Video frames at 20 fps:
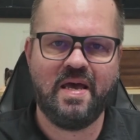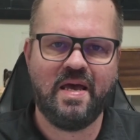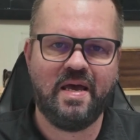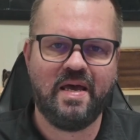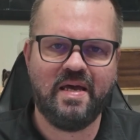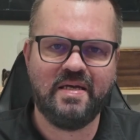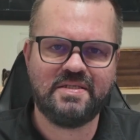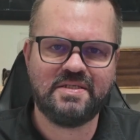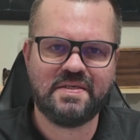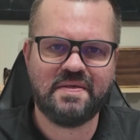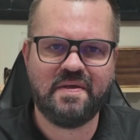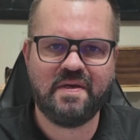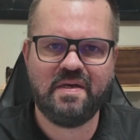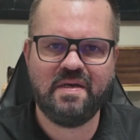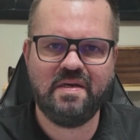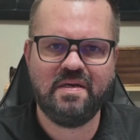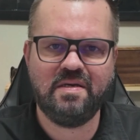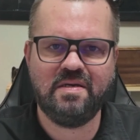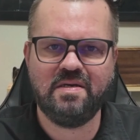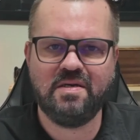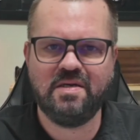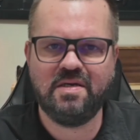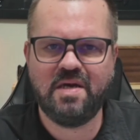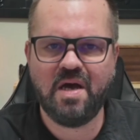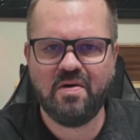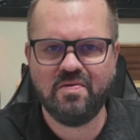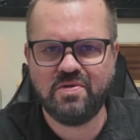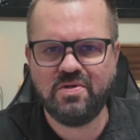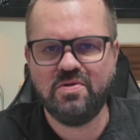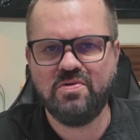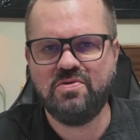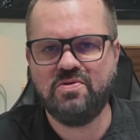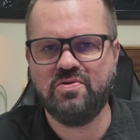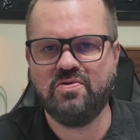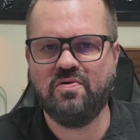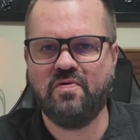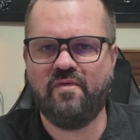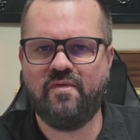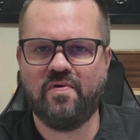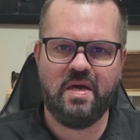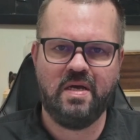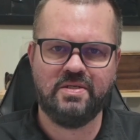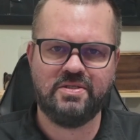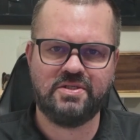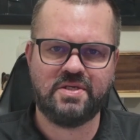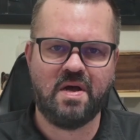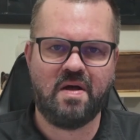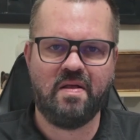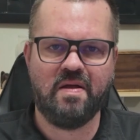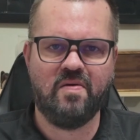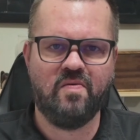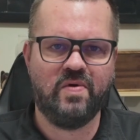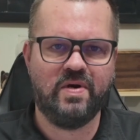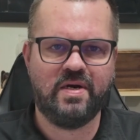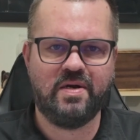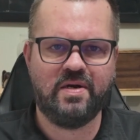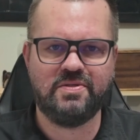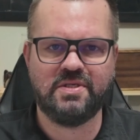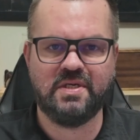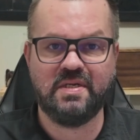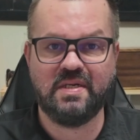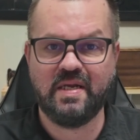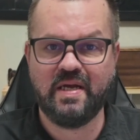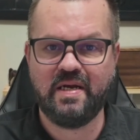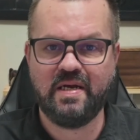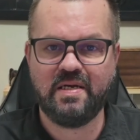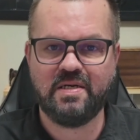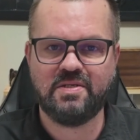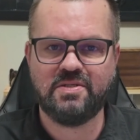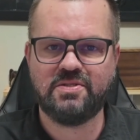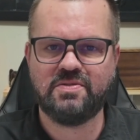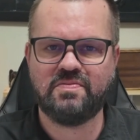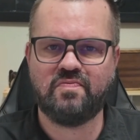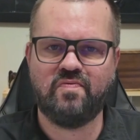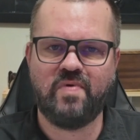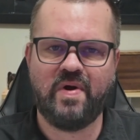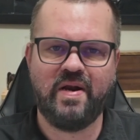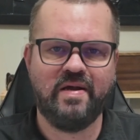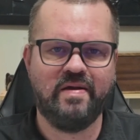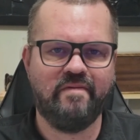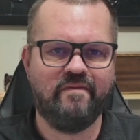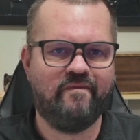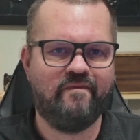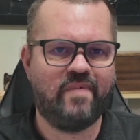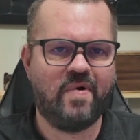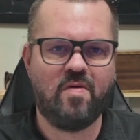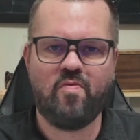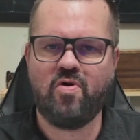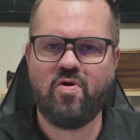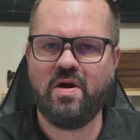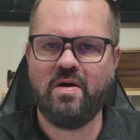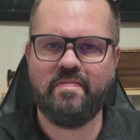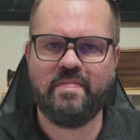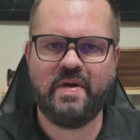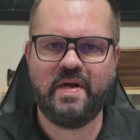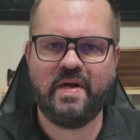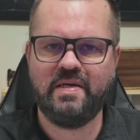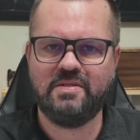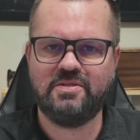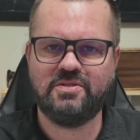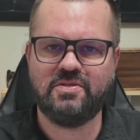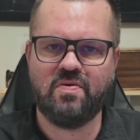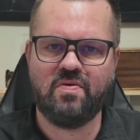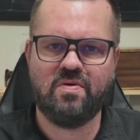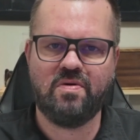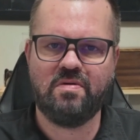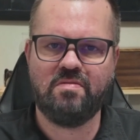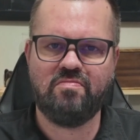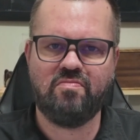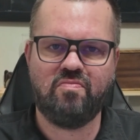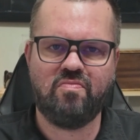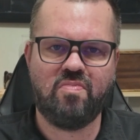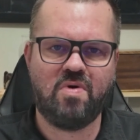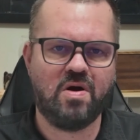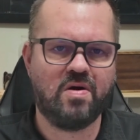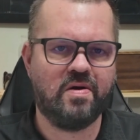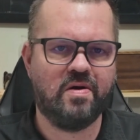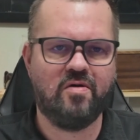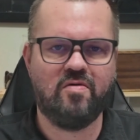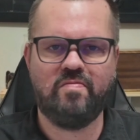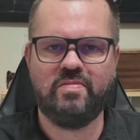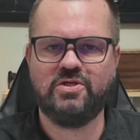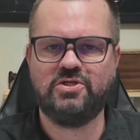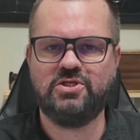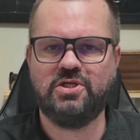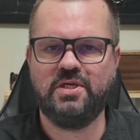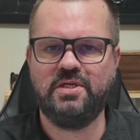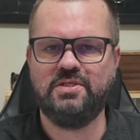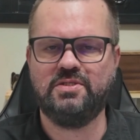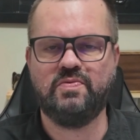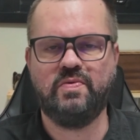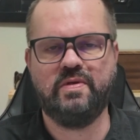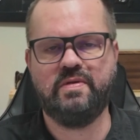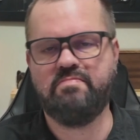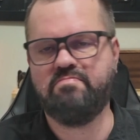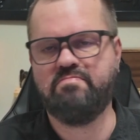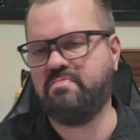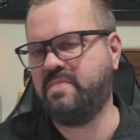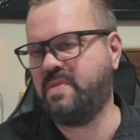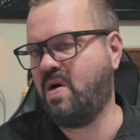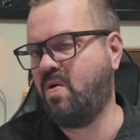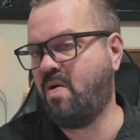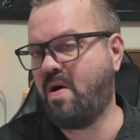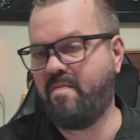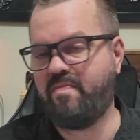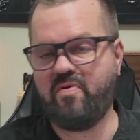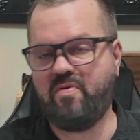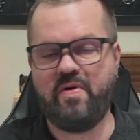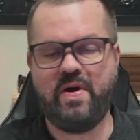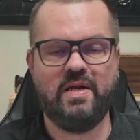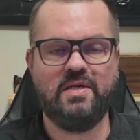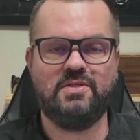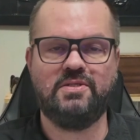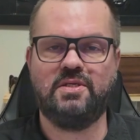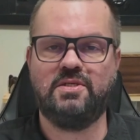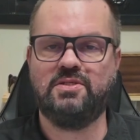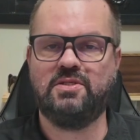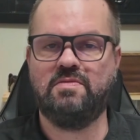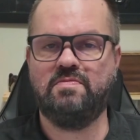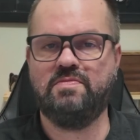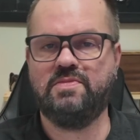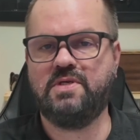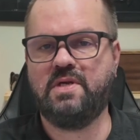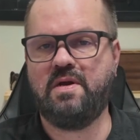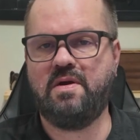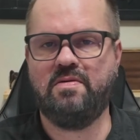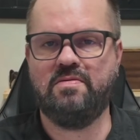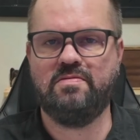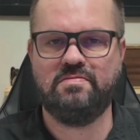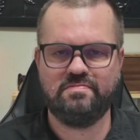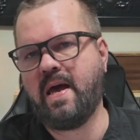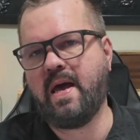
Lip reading: It's the go-to tool for installing Windows and Linux, running firmware updates, or working on machines with no operating systems at all.